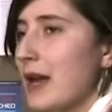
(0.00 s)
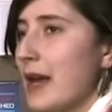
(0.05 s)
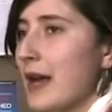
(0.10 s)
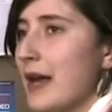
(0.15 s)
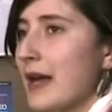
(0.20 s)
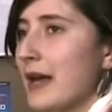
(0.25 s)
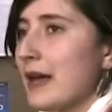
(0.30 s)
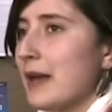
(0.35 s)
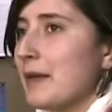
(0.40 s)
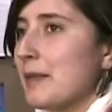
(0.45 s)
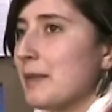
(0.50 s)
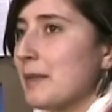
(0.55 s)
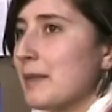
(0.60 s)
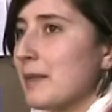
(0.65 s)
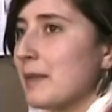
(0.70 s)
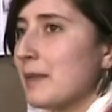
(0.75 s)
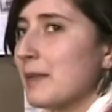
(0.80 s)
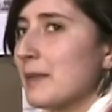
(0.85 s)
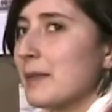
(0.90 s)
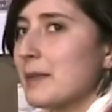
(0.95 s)

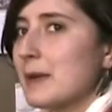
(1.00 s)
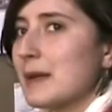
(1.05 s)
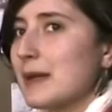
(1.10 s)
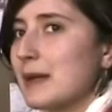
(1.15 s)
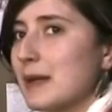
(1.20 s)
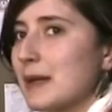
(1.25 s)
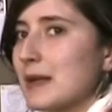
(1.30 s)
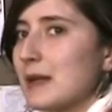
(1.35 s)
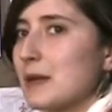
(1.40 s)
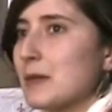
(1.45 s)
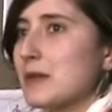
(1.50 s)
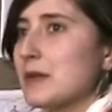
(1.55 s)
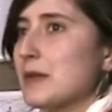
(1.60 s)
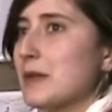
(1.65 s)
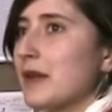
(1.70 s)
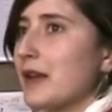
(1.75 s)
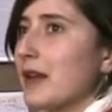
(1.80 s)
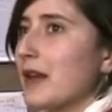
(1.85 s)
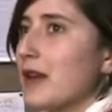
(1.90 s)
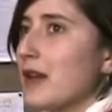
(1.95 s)
Um, it was
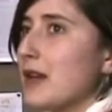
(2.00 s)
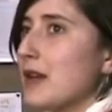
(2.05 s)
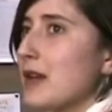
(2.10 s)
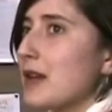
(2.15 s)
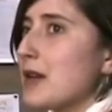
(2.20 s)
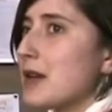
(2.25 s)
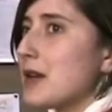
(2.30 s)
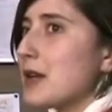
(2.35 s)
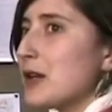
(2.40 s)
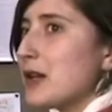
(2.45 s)
really